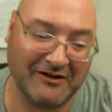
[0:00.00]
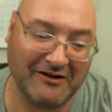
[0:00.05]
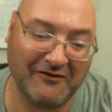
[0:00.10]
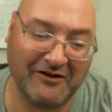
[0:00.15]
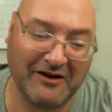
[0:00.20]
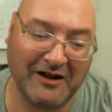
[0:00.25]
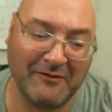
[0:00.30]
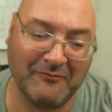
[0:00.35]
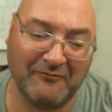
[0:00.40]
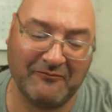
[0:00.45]
I,
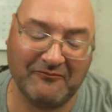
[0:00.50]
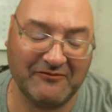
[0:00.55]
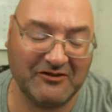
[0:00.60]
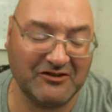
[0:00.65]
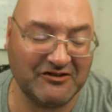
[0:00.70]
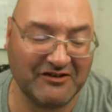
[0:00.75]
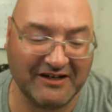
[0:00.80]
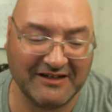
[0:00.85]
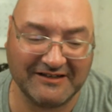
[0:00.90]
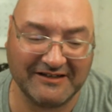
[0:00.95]
when I'm
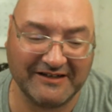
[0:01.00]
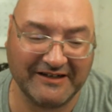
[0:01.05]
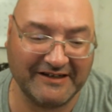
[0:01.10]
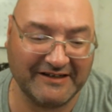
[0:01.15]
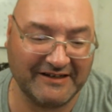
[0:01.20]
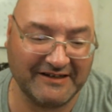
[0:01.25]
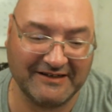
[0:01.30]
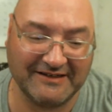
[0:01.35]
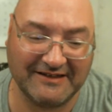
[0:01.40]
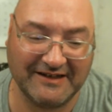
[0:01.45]
stressed
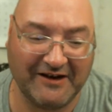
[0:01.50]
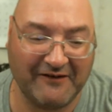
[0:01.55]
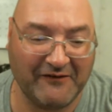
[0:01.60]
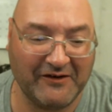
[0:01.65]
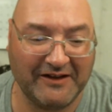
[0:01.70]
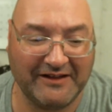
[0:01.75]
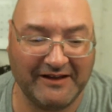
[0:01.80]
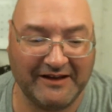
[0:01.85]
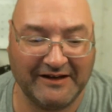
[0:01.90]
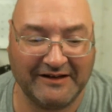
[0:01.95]
like this,
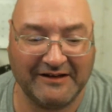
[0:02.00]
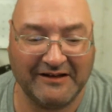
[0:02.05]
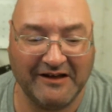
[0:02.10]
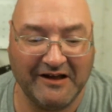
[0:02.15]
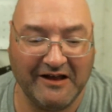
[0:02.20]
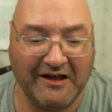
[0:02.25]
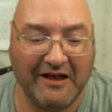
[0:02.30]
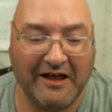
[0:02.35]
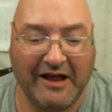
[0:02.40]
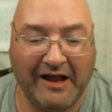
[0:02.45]
everything,
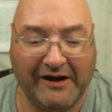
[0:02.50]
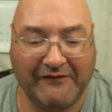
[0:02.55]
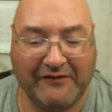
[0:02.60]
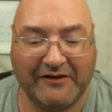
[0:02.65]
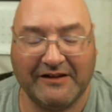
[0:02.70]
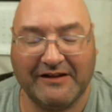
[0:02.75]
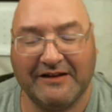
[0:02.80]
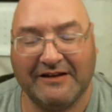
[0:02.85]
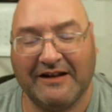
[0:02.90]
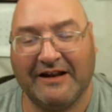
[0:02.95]

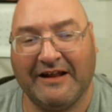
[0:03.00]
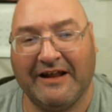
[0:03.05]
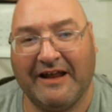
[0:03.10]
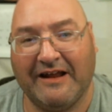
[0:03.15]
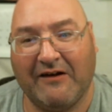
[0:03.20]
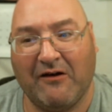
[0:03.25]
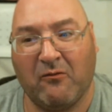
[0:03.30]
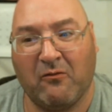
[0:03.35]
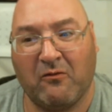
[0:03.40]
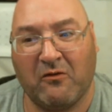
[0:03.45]
everything that
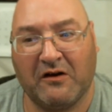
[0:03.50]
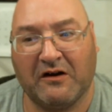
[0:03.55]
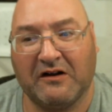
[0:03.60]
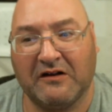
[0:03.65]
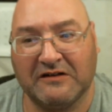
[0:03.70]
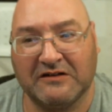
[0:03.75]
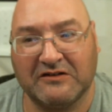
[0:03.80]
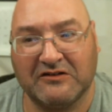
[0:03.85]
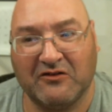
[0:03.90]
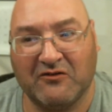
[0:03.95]
I work
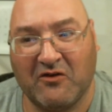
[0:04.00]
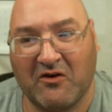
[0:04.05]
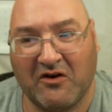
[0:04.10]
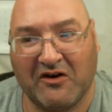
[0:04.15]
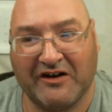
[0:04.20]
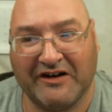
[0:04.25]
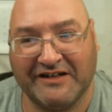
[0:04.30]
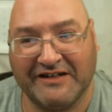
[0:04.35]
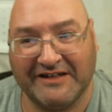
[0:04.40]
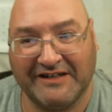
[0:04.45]
on so
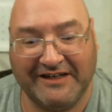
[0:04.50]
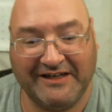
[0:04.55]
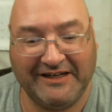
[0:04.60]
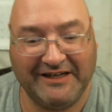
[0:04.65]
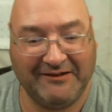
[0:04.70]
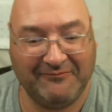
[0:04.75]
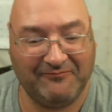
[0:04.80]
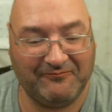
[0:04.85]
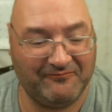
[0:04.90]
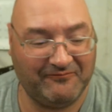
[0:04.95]
hard to
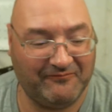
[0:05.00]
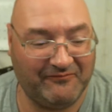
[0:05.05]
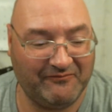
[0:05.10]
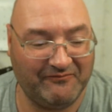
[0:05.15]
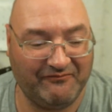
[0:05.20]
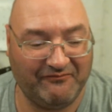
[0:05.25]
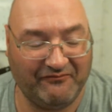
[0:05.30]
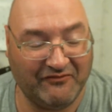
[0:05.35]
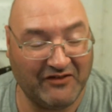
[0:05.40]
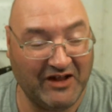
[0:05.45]
keep
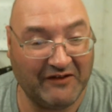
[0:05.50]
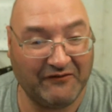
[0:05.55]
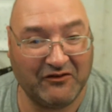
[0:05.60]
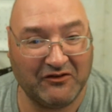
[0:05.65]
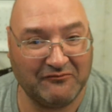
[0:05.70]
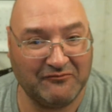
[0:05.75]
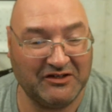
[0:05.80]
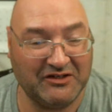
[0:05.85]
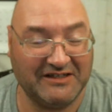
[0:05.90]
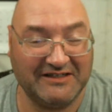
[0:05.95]

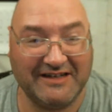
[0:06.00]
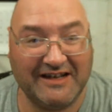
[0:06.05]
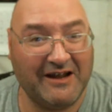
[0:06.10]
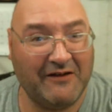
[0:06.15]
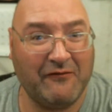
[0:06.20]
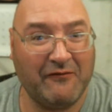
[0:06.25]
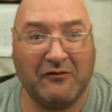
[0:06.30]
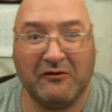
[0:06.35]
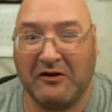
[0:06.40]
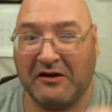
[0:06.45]
level because I
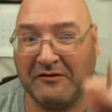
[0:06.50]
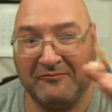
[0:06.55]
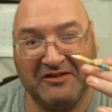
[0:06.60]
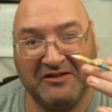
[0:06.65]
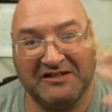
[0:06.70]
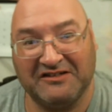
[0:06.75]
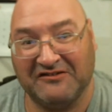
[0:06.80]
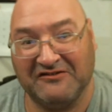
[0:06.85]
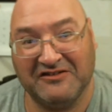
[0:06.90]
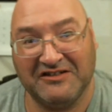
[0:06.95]
have a lot of
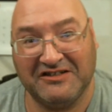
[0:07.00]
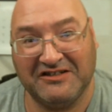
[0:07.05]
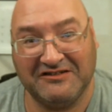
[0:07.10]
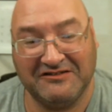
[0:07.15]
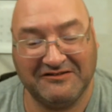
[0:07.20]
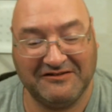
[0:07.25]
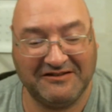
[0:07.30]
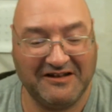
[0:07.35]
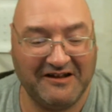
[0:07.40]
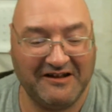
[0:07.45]
mental
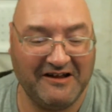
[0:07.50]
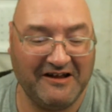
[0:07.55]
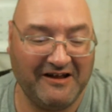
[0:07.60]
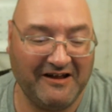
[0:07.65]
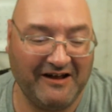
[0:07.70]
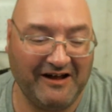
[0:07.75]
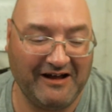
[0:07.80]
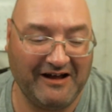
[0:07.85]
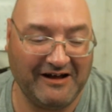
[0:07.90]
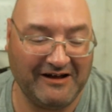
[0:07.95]
issues,
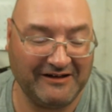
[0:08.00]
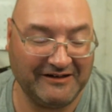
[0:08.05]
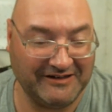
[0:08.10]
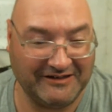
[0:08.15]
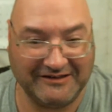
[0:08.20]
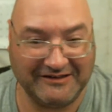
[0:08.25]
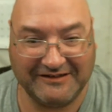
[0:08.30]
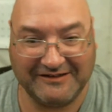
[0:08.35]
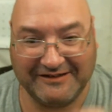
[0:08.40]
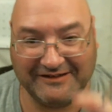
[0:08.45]
uh,
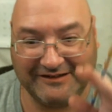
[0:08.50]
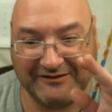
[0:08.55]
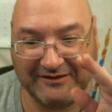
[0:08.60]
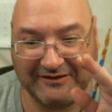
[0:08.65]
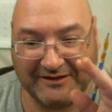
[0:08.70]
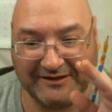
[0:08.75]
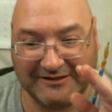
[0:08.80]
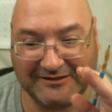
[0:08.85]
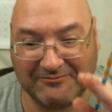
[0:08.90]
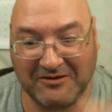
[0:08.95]
and
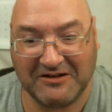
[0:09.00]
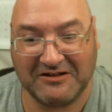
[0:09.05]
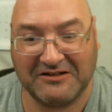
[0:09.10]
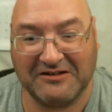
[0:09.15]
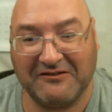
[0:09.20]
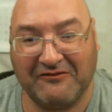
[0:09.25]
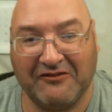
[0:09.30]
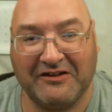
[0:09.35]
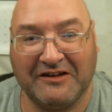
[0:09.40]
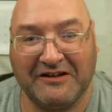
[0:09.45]

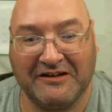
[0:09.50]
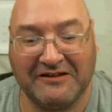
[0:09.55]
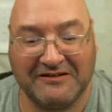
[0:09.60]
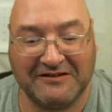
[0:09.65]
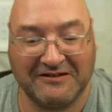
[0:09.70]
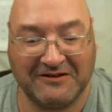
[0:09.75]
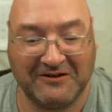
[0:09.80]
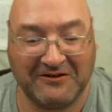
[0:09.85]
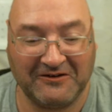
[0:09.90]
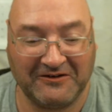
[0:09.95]
especially with the
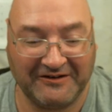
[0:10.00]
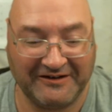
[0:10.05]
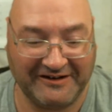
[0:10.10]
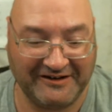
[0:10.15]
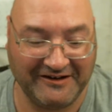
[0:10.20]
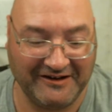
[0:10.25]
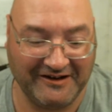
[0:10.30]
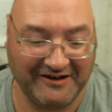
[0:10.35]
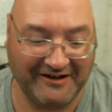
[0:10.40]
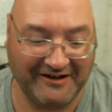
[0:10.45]
insecurity